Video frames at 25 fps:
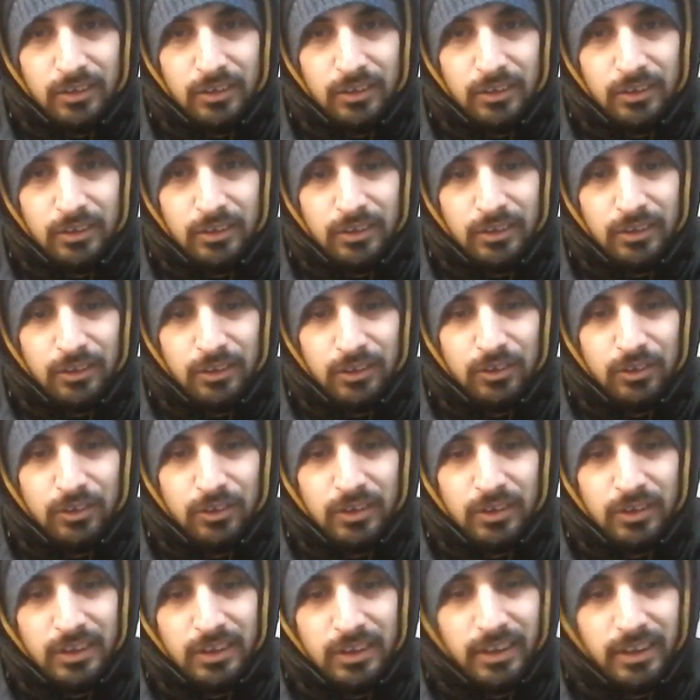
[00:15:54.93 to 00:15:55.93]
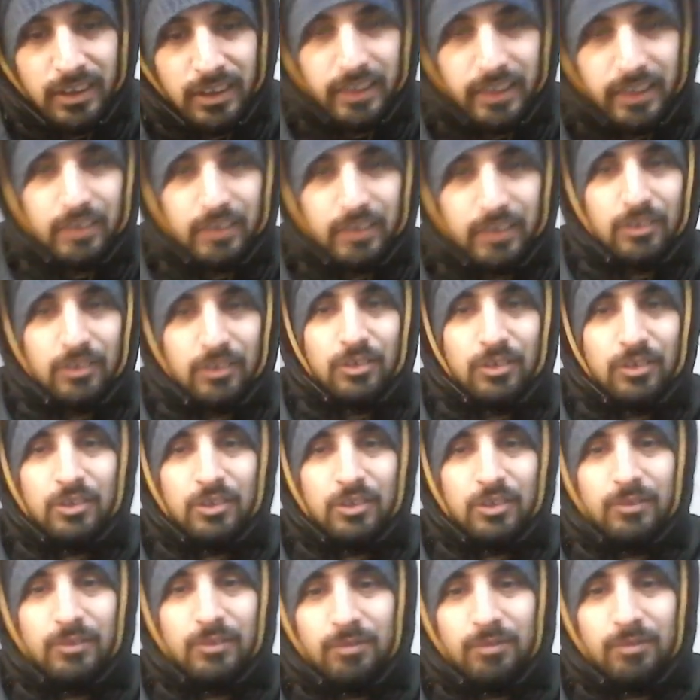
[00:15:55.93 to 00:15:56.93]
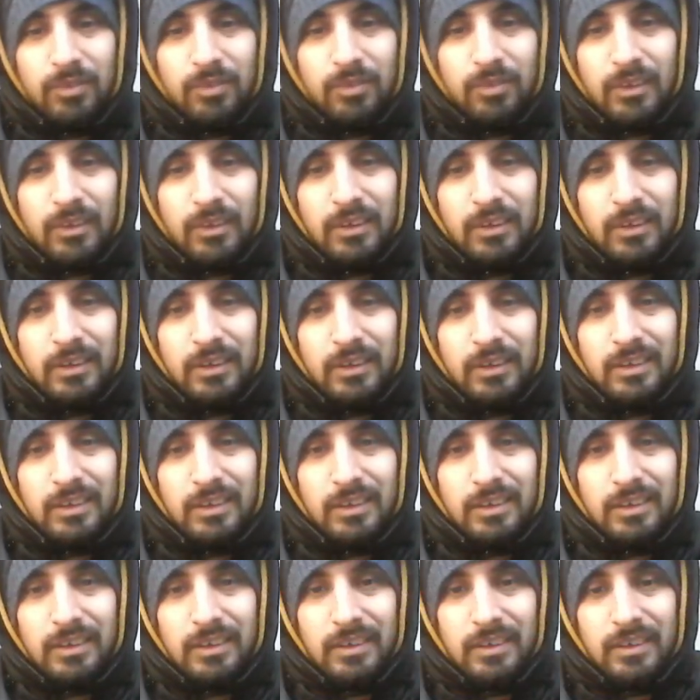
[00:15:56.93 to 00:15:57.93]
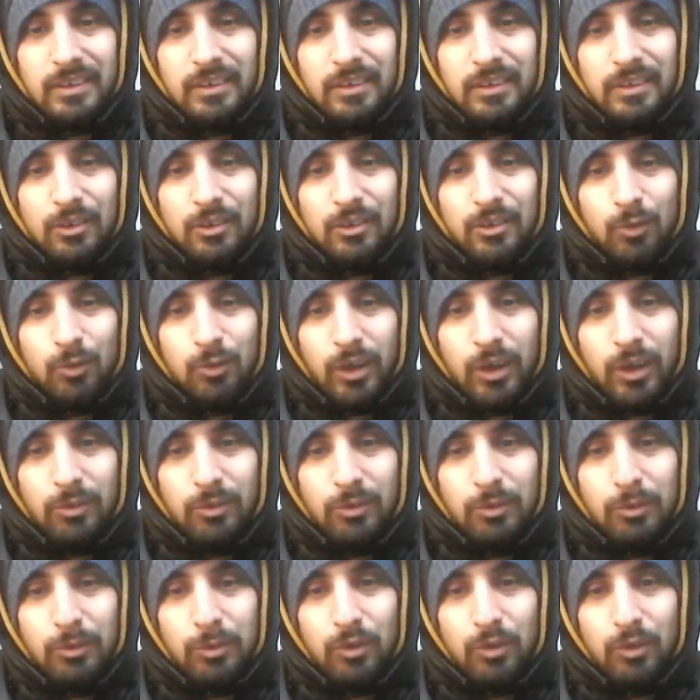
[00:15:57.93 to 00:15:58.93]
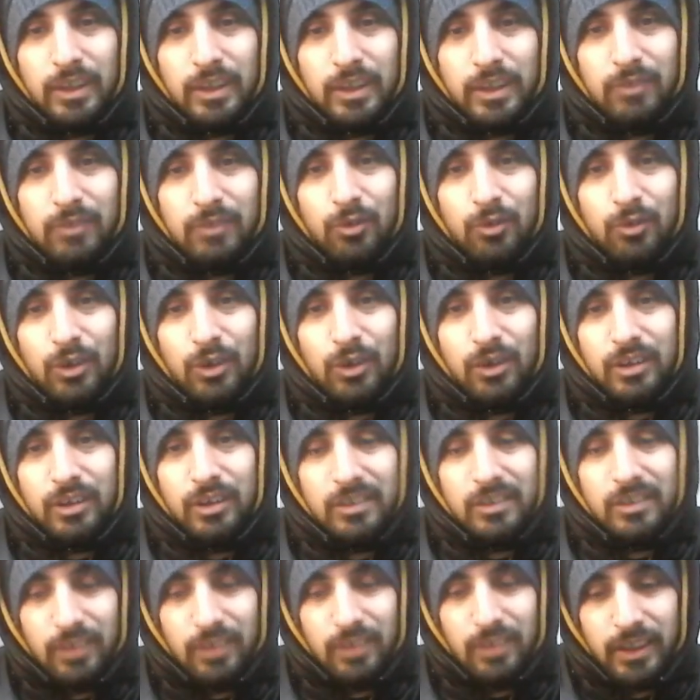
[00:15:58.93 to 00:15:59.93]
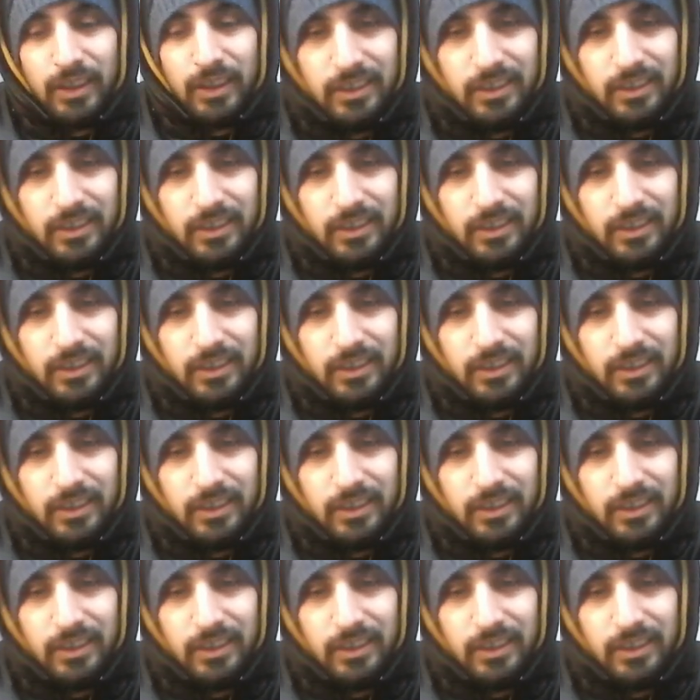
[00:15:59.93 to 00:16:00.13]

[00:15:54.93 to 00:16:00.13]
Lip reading: These cleans. This is what I've been working for, right?